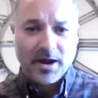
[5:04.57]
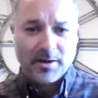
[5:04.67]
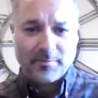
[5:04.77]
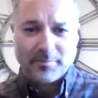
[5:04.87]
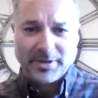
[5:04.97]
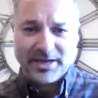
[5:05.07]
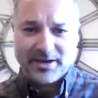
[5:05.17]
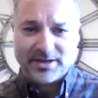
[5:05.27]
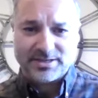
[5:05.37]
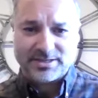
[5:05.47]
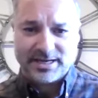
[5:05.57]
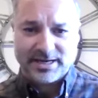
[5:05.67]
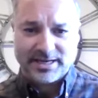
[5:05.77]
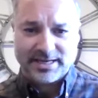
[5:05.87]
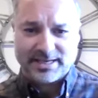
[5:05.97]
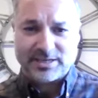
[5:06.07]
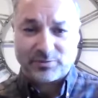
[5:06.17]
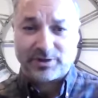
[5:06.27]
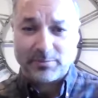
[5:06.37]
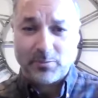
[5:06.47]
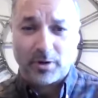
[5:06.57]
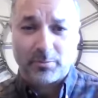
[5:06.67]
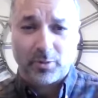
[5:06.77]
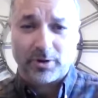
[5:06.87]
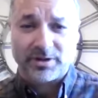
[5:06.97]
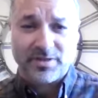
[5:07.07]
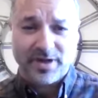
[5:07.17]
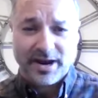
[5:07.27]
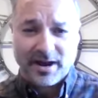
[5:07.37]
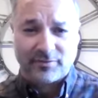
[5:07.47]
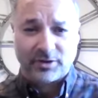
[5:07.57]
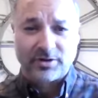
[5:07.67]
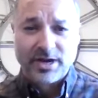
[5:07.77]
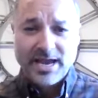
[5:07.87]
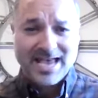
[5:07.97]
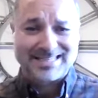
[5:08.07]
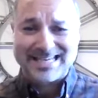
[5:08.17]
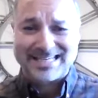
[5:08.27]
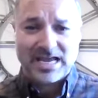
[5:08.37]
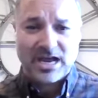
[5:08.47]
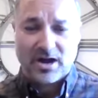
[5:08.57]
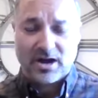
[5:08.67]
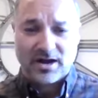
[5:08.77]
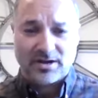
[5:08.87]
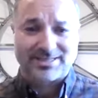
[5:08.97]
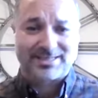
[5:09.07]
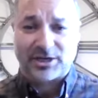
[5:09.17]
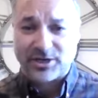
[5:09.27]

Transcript: um, because uh, it, it's really more important than ever as these uh,